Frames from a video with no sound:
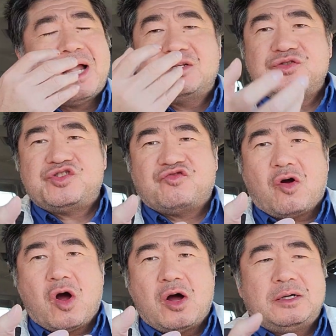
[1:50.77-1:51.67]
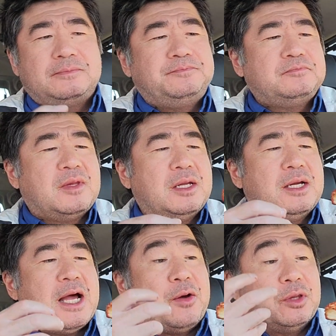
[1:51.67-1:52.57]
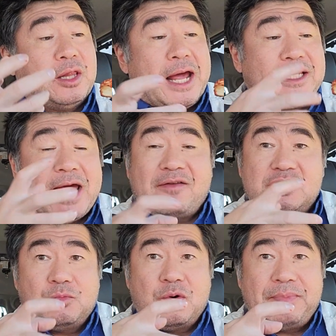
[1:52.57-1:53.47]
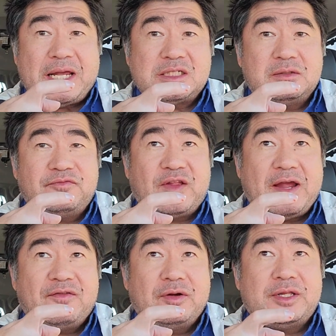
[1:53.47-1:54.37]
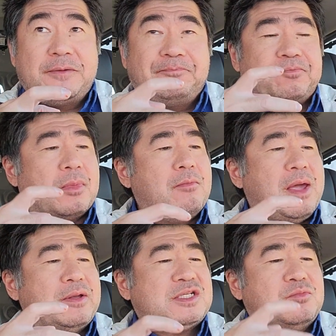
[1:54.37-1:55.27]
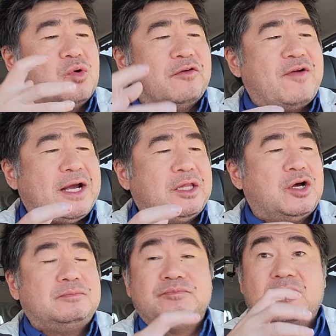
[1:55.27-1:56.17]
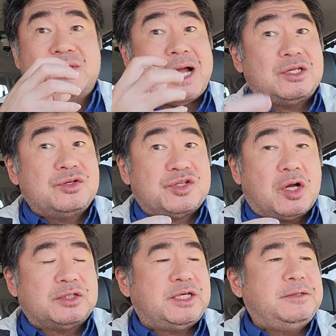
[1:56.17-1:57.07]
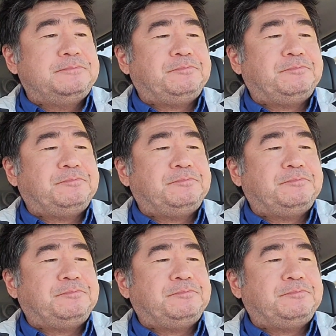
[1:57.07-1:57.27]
Not too strong. I would like to have some more basil flavor in it. Maybe some more oregano. Not too salty.